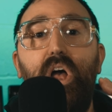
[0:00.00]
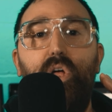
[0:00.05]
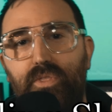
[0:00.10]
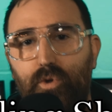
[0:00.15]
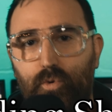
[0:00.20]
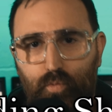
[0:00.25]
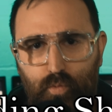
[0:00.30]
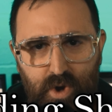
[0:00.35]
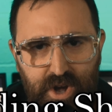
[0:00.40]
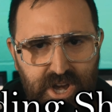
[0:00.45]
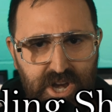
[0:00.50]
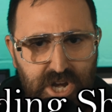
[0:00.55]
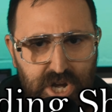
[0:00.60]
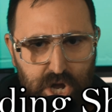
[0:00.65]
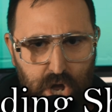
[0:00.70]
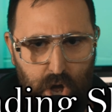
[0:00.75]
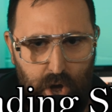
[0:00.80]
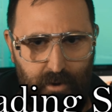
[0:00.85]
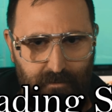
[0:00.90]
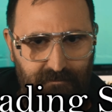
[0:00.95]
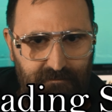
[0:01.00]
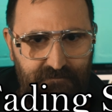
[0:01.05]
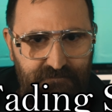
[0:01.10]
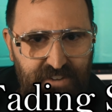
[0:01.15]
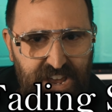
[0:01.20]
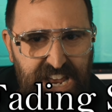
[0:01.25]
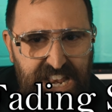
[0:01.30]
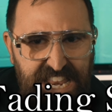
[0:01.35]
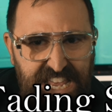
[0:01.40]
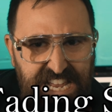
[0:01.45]
the Ring of
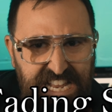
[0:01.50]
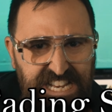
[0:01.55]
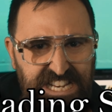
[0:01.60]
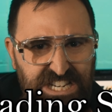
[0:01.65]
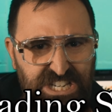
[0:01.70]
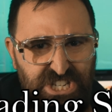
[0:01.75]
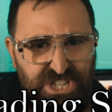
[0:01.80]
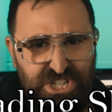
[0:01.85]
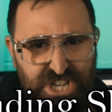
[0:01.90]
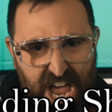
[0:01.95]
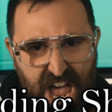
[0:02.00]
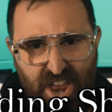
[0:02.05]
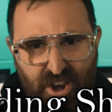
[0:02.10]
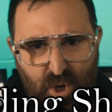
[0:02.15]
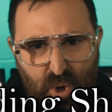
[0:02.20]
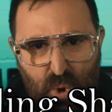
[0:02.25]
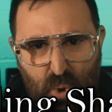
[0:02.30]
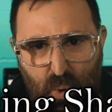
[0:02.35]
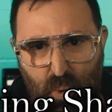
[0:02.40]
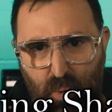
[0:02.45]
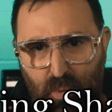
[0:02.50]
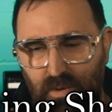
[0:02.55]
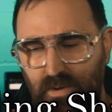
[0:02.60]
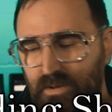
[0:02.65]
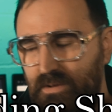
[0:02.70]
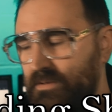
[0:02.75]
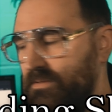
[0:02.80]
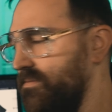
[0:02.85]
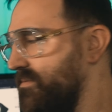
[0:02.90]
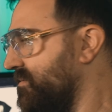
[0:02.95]
Fading Shadow.
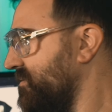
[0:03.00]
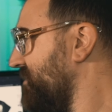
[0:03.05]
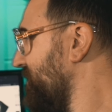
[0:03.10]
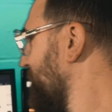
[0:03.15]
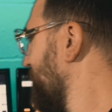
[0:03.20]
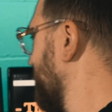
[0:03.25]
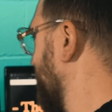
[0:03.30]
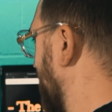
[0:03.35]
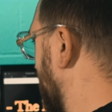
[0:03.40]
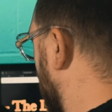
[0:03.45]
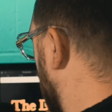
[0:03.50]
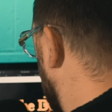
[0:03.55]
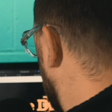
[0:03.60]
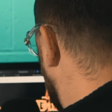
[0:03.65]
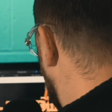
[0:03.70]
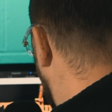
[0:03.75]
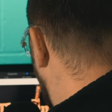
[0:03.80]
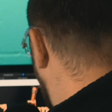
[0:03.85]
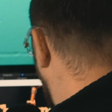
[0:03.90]
Is that right?